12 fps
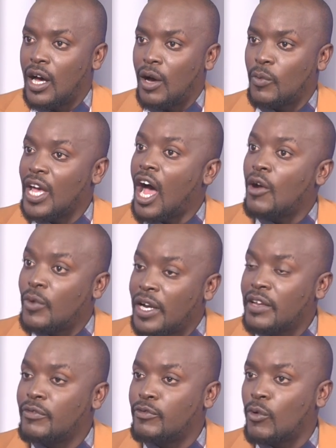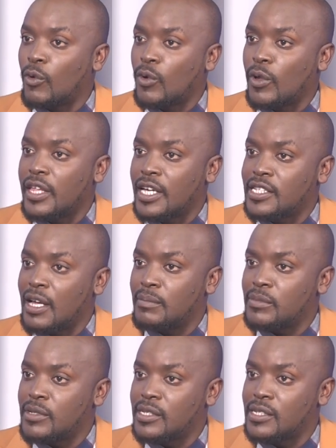we are ready for the
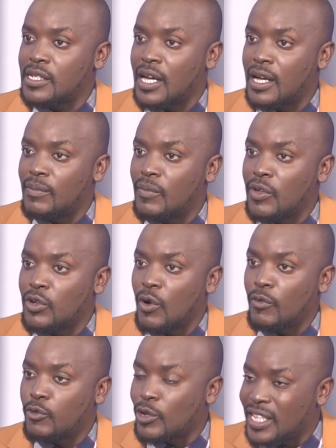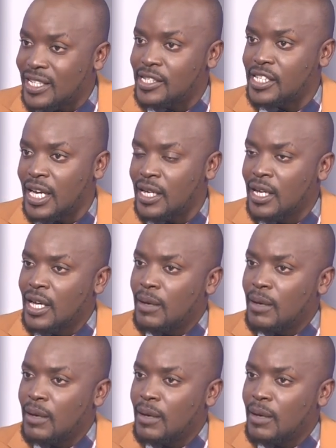exams, you know, for this year.